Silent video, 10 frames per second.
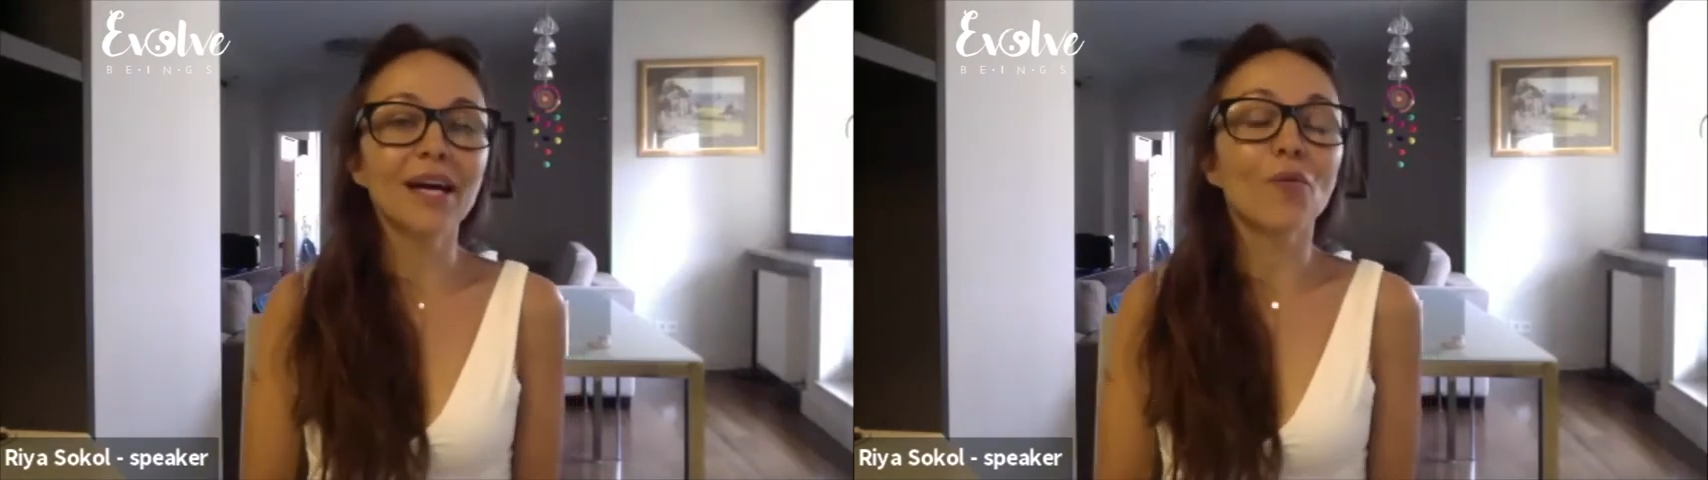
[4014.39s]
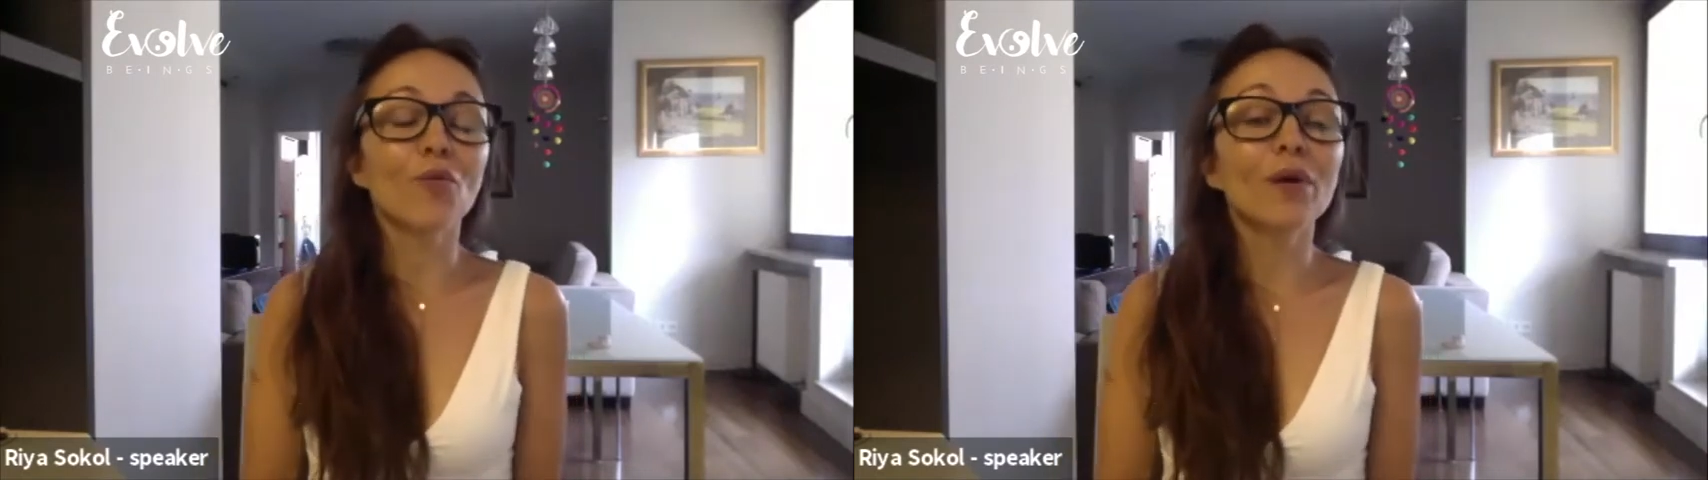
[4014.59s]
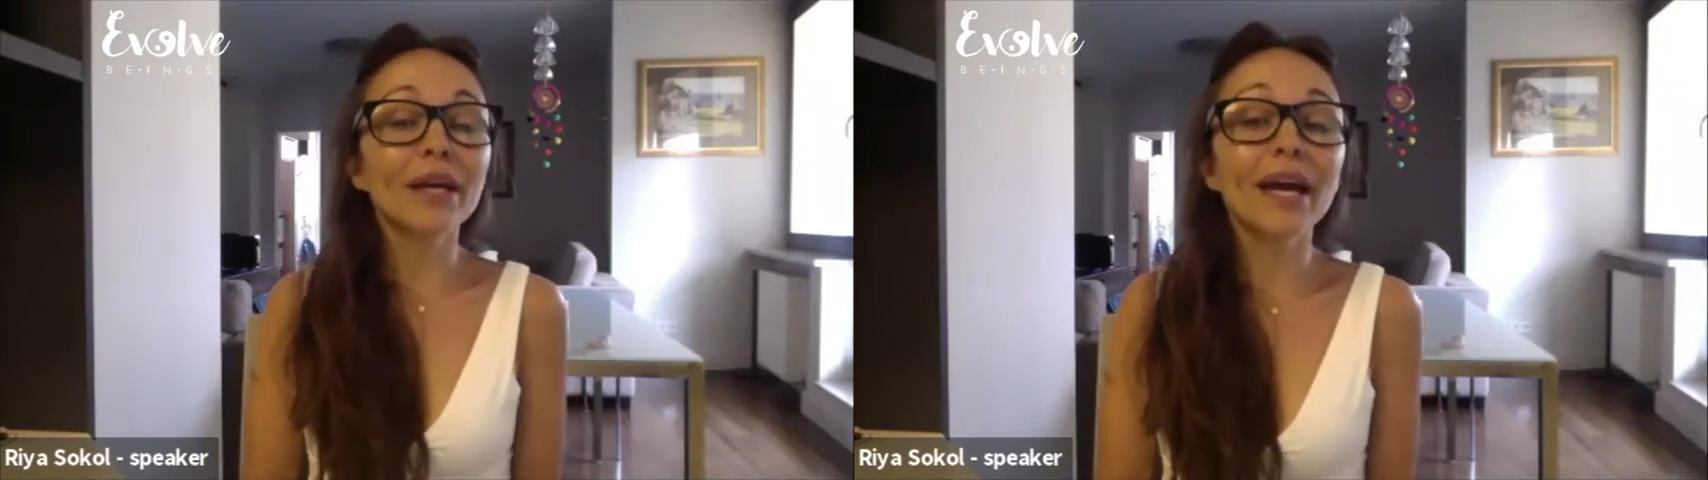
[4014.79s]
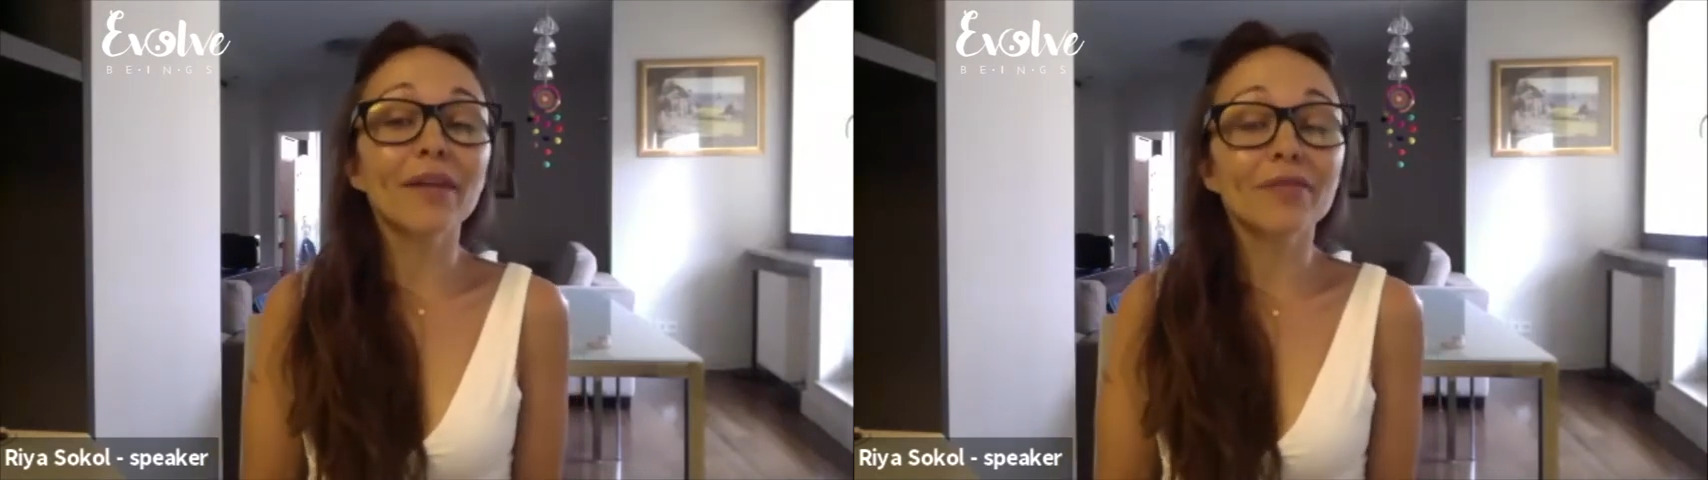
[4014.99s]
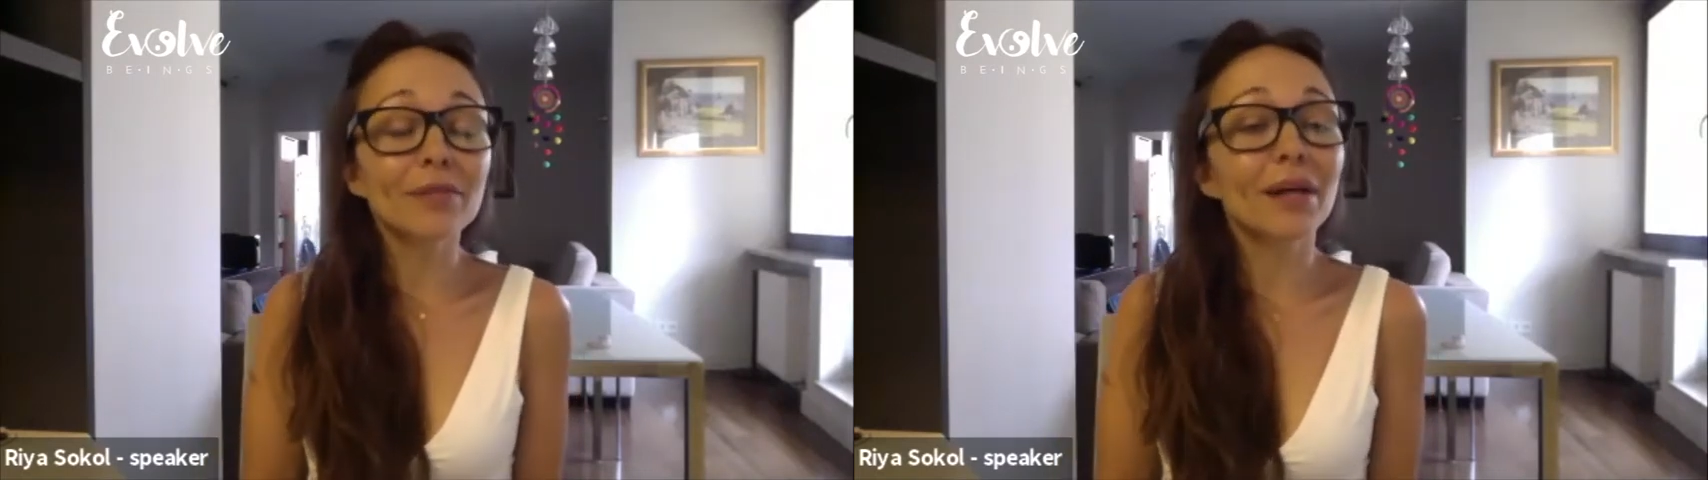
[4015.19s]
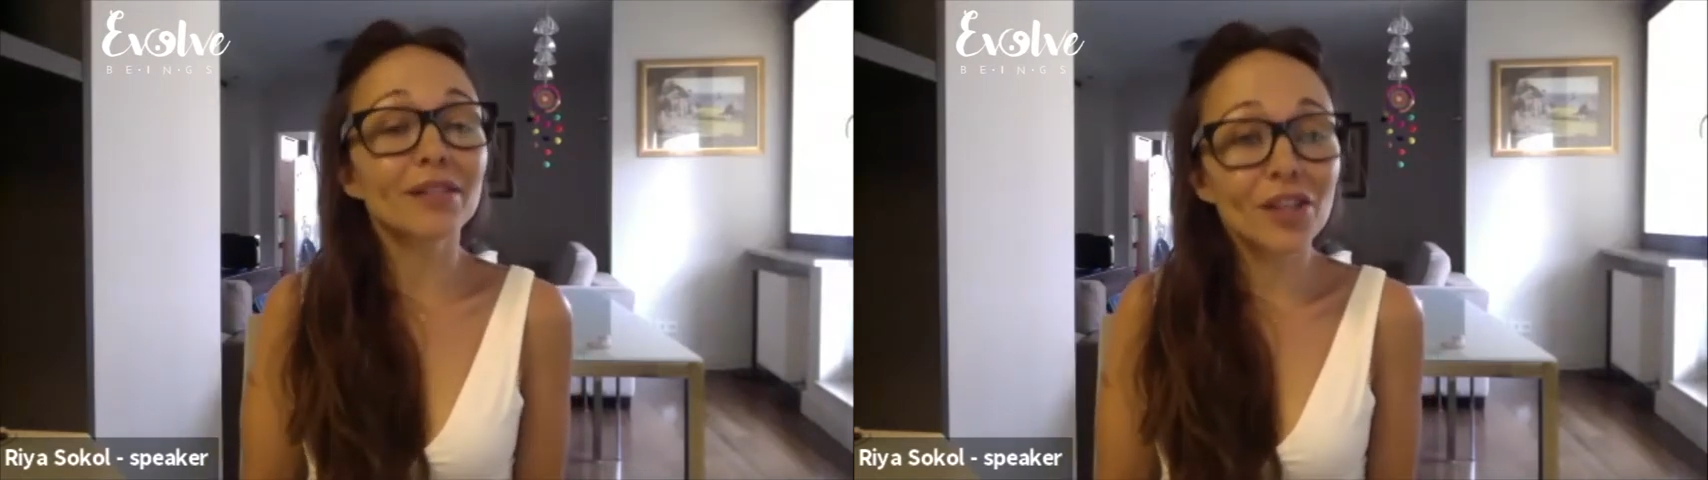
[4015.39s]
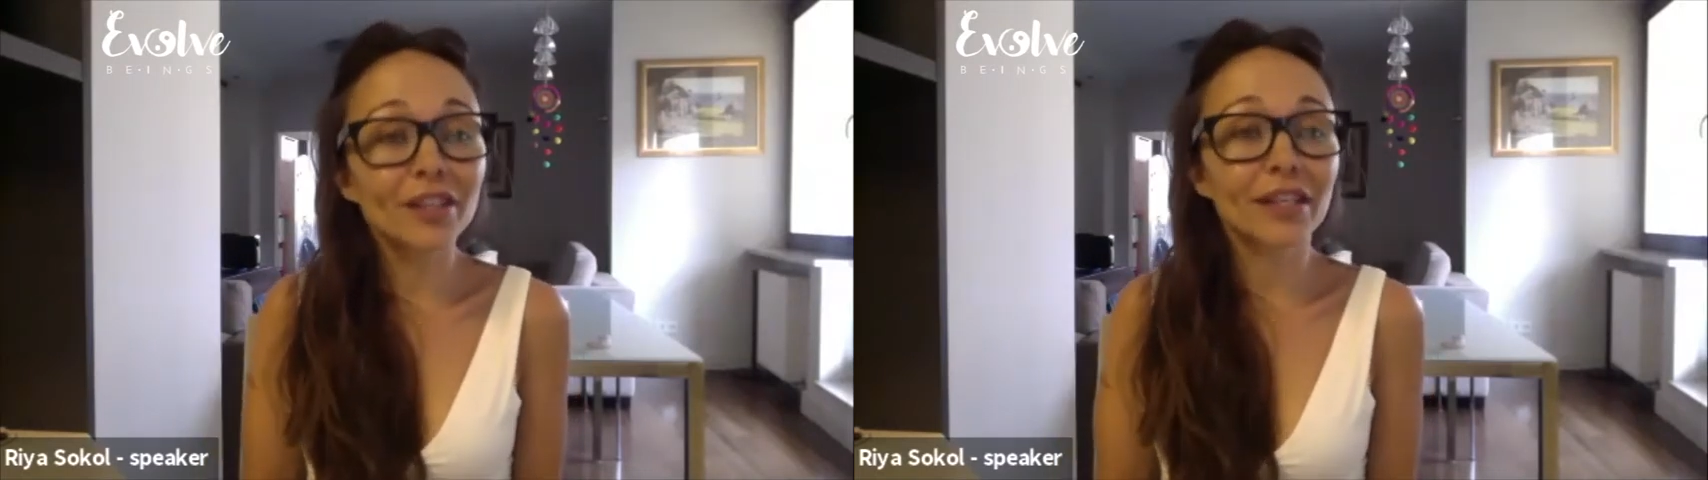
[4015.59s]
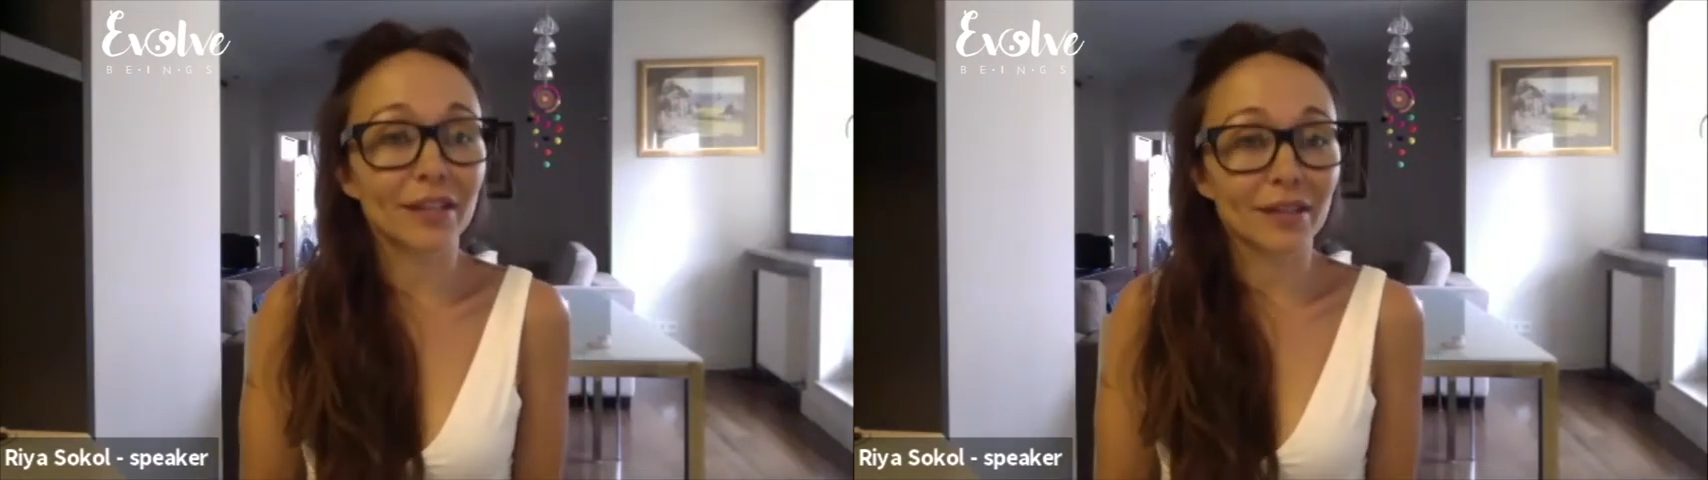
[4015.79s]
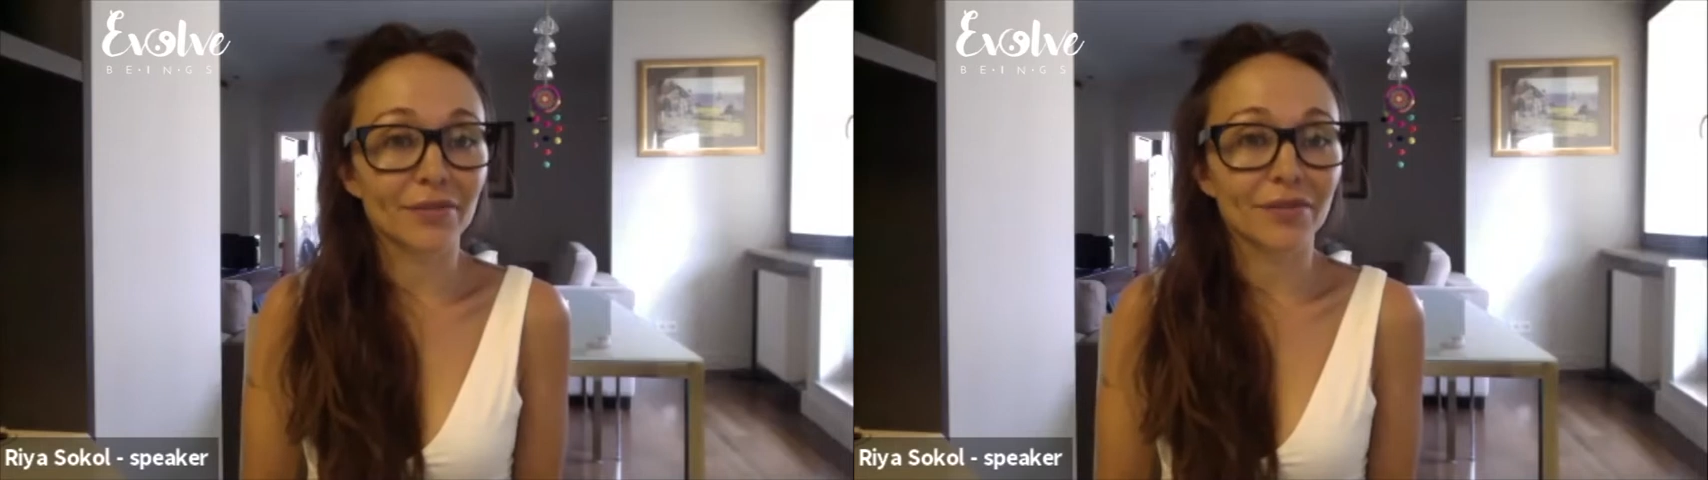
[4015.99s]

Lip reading: we gave them alternative.